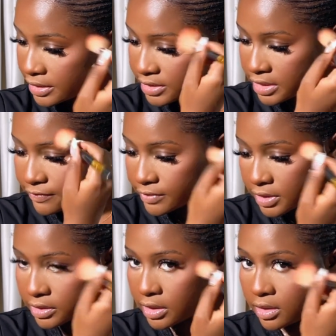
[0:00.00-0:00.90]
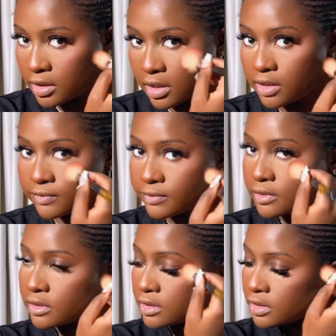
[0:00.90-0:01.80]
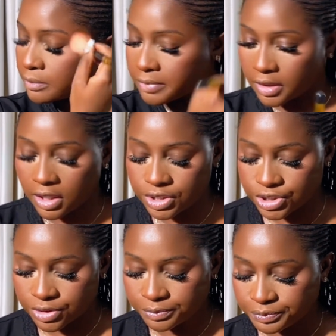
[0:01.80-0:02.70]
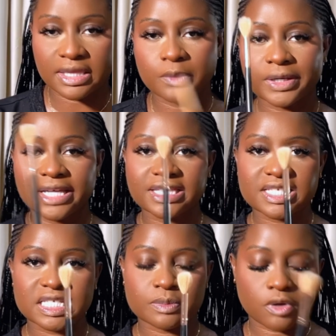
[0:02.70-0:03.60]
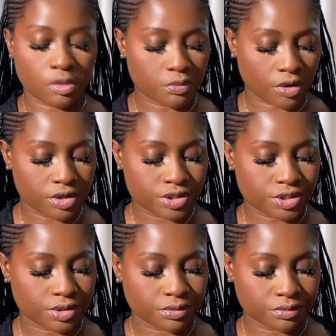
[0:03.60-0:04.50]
definitely love a blush. And then we get this small brush